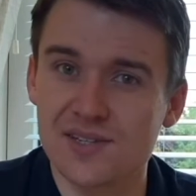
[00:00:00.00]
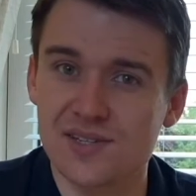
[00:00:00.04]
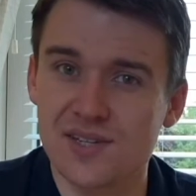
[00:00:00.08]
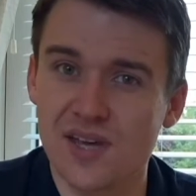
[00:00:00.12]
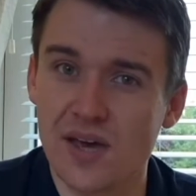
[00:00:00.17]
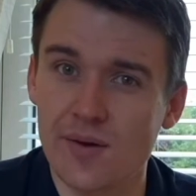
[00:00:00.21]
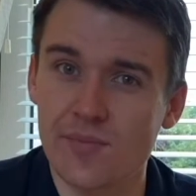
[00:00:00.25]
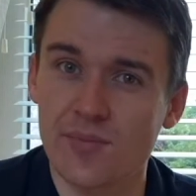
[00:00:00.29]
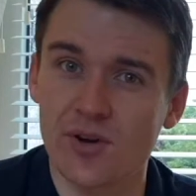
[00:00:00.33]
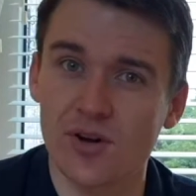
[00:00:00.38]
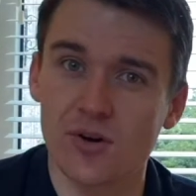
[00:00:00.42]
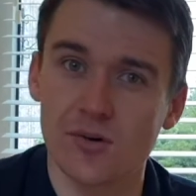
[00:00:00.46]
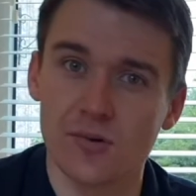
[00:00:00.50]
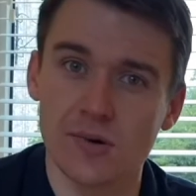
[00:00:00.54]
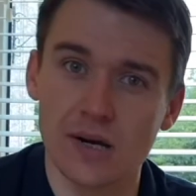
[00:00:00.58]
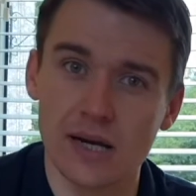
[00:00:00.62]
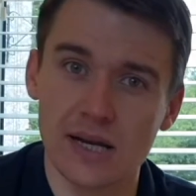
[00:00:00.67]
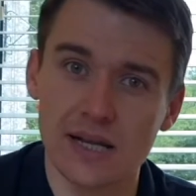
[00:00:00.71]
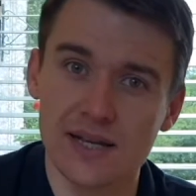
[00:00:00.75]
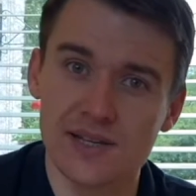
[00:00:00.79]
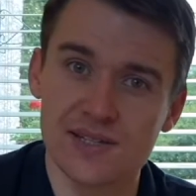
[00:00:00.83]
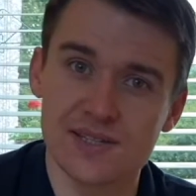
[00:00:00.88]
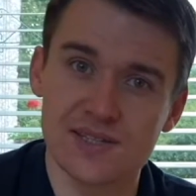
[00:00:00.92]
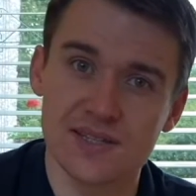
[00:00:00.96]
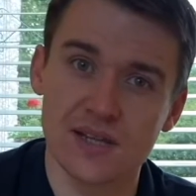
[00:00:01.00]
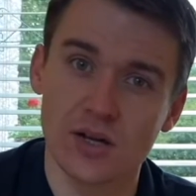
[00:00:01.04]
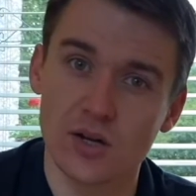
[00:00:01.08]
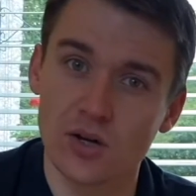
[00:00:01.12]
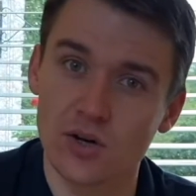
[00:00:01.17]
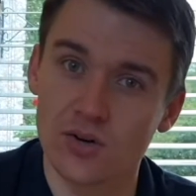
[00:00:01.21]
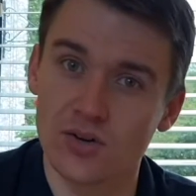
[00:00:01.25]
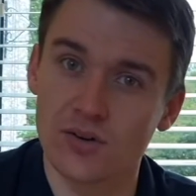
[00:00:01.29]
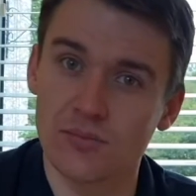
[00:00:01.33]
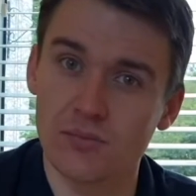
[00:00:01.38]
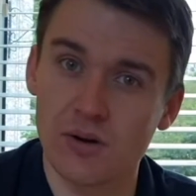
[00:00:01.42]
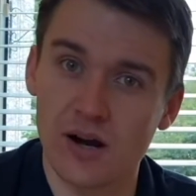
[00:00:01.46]
Zimmer released the
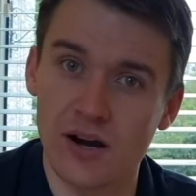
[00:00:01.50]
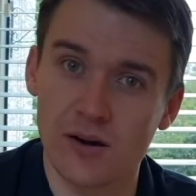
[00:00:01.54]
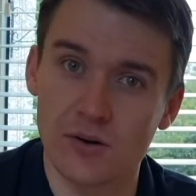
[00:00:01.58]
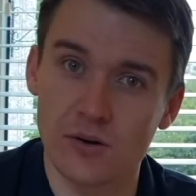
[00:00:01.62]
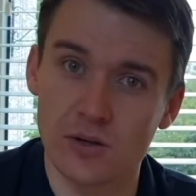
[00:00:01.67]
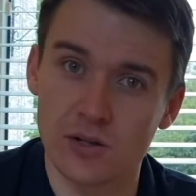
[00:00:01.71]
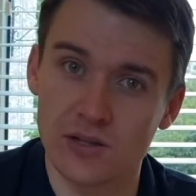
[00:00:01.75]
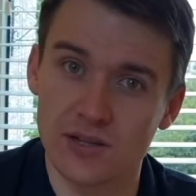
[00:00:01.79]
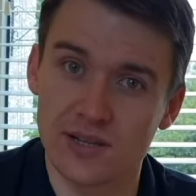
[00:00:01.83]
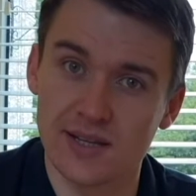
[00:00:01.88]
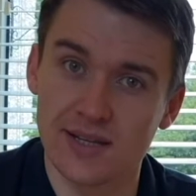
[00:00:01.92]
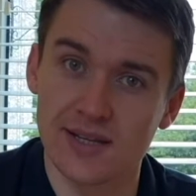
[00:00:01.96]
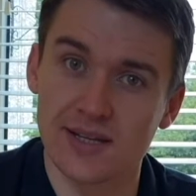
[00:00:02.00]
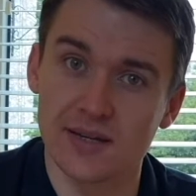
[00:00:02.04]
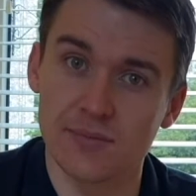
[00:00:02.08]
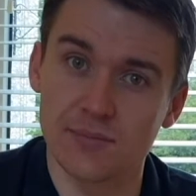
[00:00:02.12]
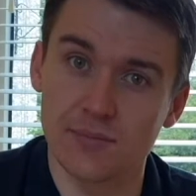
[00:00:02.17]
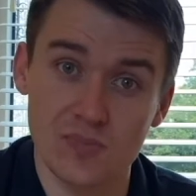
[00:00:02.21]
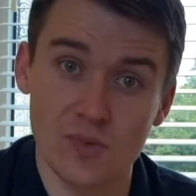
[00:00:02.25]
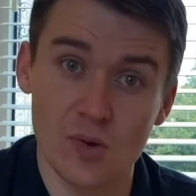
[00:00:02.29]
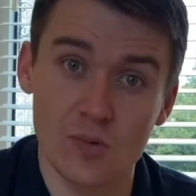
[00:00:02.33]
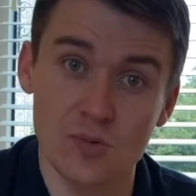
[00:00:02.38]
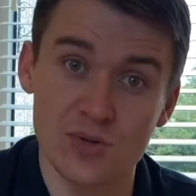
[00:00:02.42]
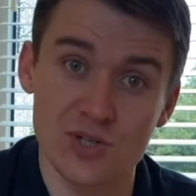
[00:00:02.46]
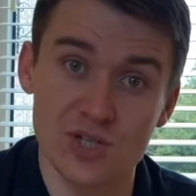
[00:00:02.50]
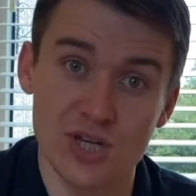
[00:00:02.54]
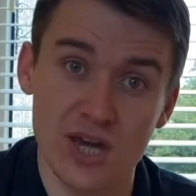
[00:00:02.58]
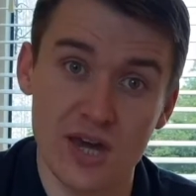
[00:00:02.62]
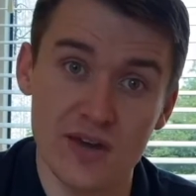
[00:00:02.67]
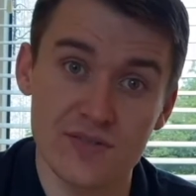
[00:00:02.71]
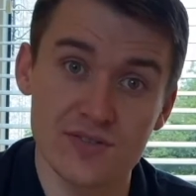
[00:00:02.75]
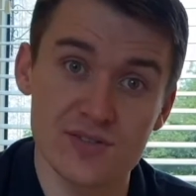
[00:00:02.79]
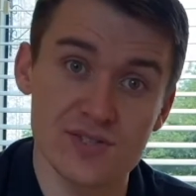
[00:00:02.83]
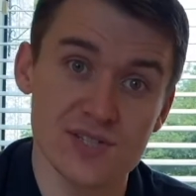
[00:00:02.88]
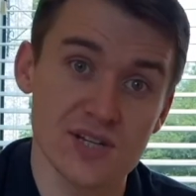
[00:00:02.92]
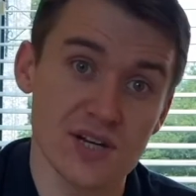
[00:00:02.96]
Gun Barrel theme, which
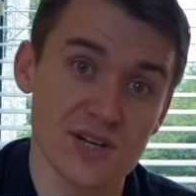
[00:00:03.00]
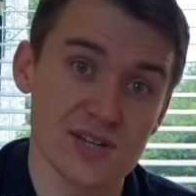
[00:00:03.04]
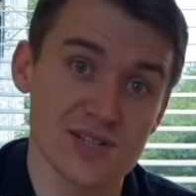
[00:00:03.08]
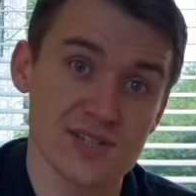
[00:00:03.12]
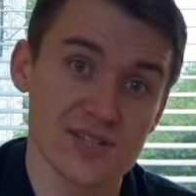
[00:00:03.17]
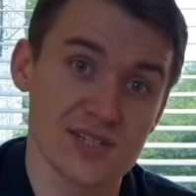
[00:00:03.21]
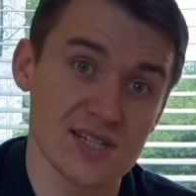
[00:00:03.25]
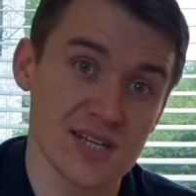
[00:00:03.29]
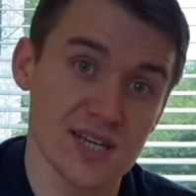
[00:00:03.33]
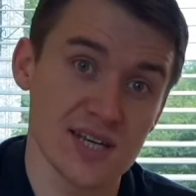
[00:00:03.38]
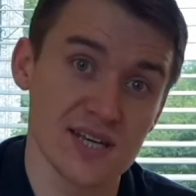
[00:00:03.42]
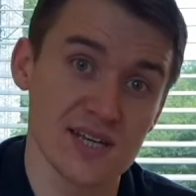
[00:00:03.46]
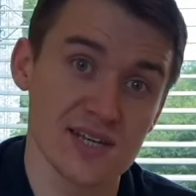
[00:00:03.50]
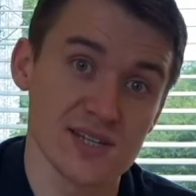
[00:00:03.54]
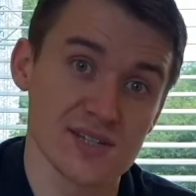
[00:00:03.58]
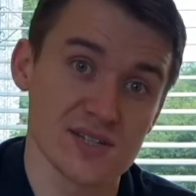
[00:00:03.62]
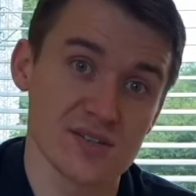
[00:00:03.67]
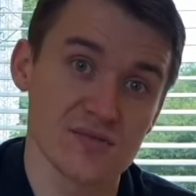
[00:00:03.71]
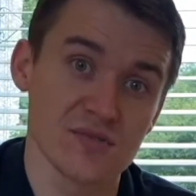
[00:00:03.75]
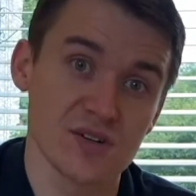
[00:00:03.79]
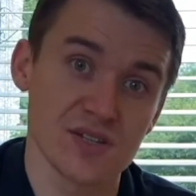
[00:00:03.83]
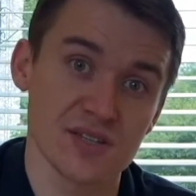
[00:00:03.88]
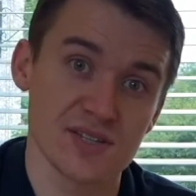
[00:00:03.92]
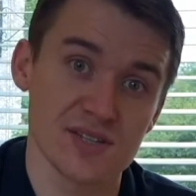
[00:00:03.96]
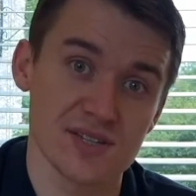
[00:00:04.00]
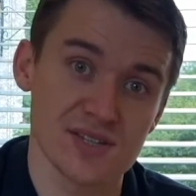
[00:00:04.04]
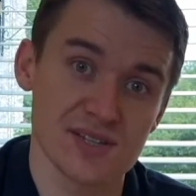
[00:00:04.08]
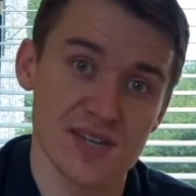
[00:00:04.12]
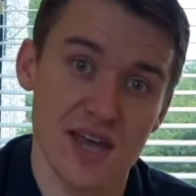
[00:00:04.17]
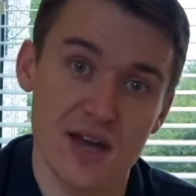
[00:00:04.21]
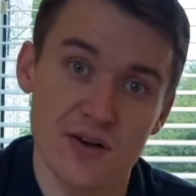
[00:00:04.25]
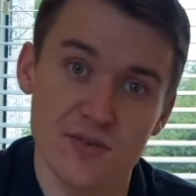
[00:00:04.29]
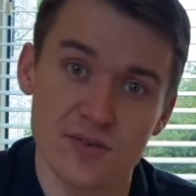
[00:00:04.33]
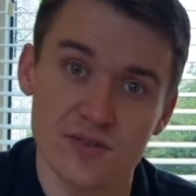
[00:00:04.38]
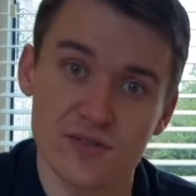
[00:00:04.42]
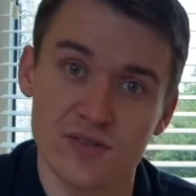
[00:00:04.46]
gave us a nice tease of what the
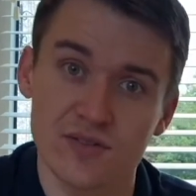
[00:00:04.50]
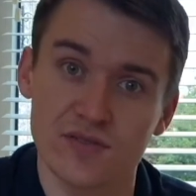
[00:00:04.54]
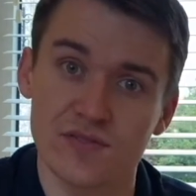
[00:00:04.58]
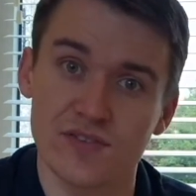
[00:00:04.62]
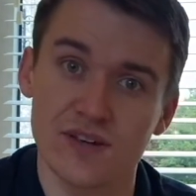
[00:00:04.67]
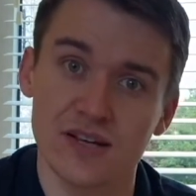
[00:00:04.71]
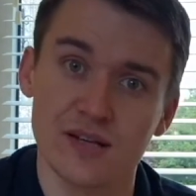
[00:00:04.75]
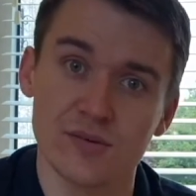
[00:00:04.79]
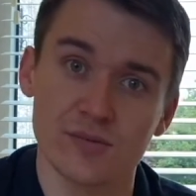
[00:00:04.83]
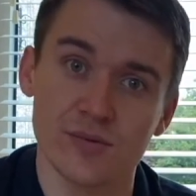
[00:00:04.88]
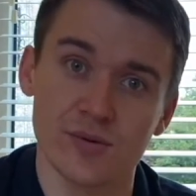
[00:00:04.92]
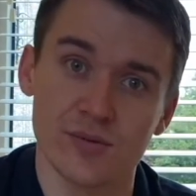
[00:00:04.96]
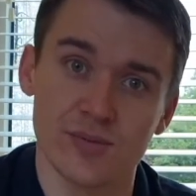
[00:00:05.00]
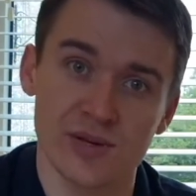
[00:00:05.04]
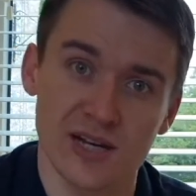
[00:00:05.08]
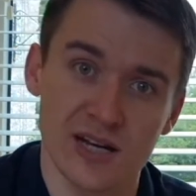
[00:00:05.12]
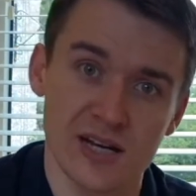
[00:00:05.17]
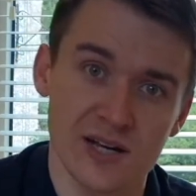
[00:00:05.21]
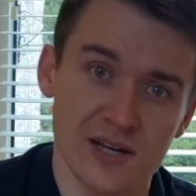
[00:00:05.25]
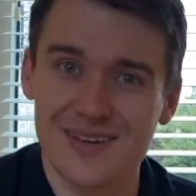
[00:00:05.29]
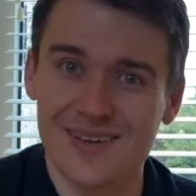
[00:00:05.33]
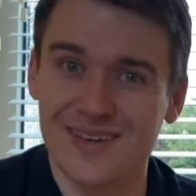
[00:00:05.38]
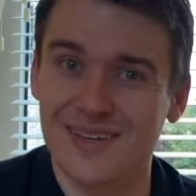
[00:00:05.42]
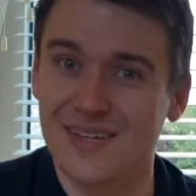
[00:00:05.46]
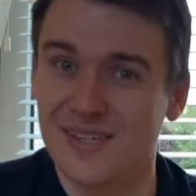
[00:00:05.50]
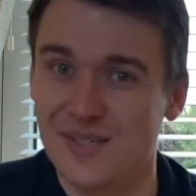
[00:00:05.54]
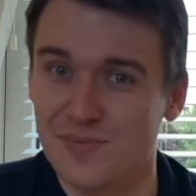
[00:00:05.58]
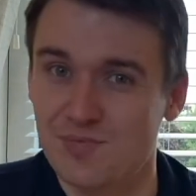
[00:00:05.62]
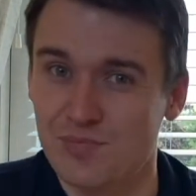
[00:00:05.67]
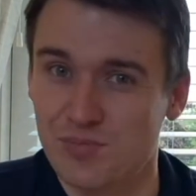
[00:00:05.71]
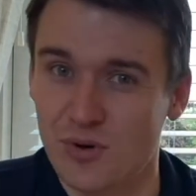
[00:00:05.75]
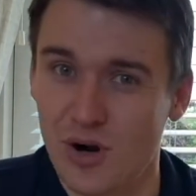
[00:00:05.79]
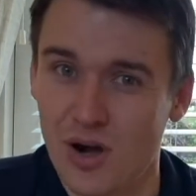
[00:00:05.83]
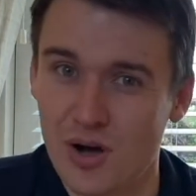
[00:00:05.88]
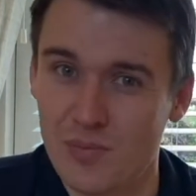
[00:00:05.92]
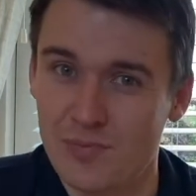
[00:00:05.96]
sound of the film will be like. He's
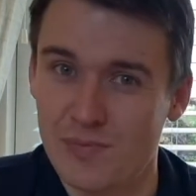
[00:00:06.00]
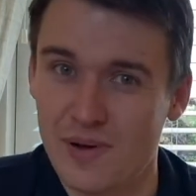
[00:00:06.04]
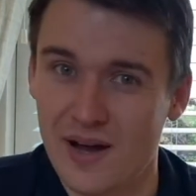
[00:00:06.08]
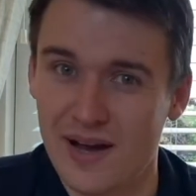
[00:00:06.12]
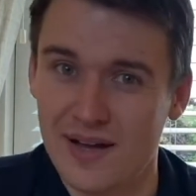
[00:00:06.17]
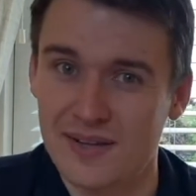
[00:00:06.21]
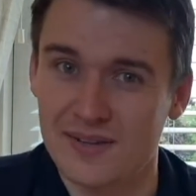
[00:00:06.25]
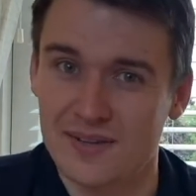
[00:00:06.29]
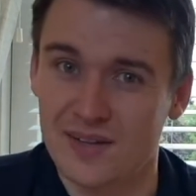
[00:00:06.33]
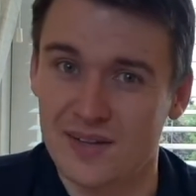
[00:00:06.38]
brought back the